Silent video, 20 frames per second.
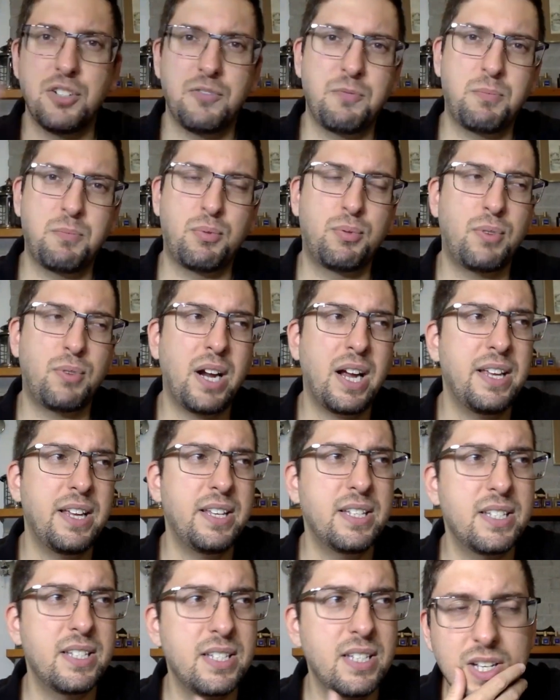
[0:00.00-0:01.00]
of
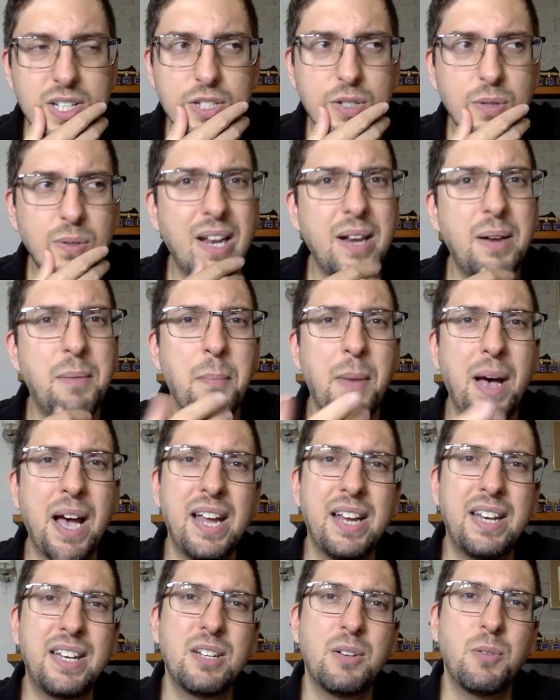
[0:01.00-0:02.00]
price, so that
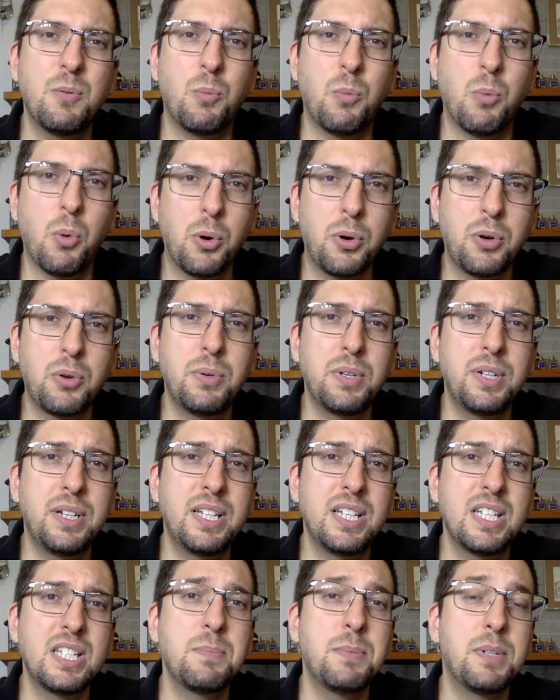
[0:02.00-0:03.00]
might work with
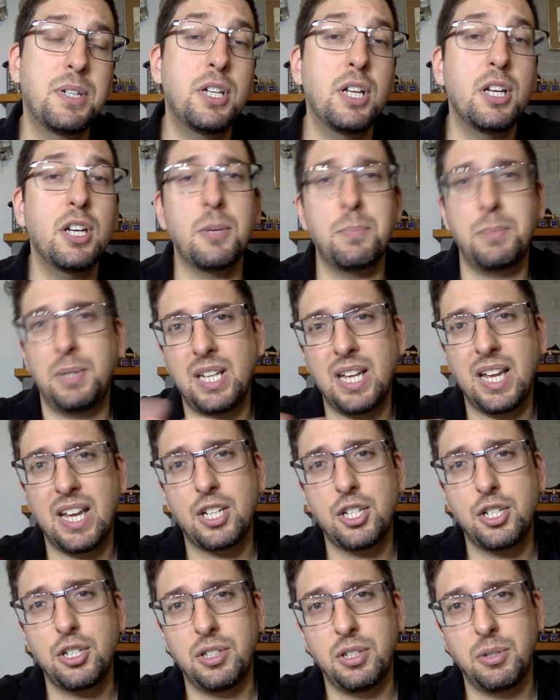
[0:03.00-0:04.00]
this. But Tonka Bean I
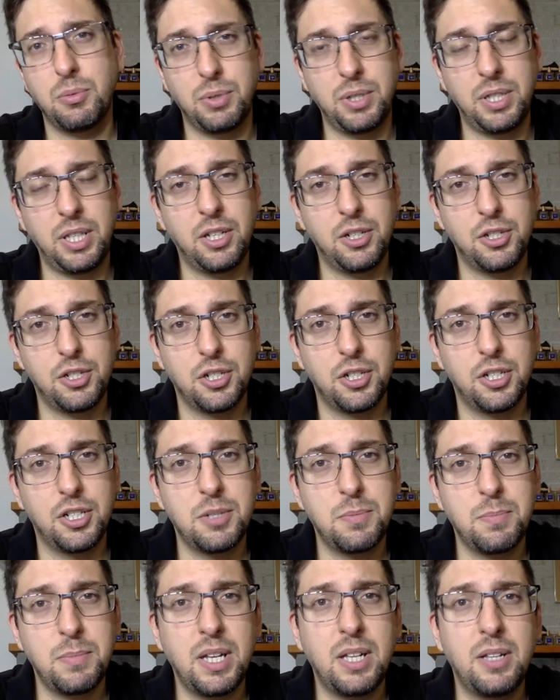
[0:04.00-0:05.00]
actually really enjoy the
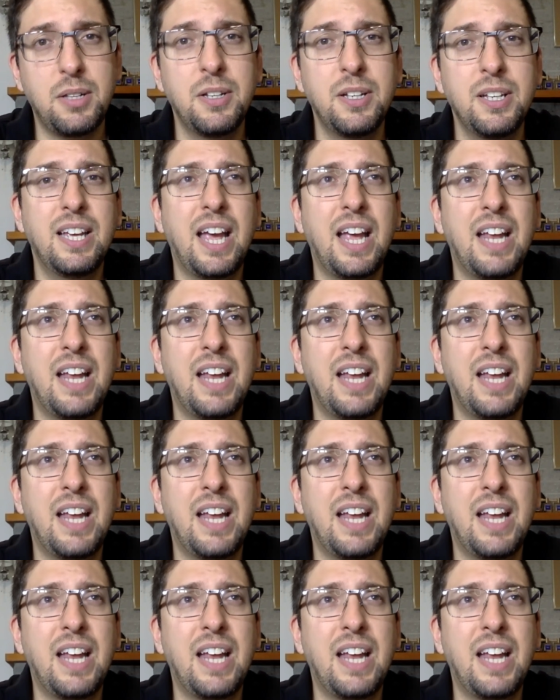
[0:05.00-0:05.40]
smell.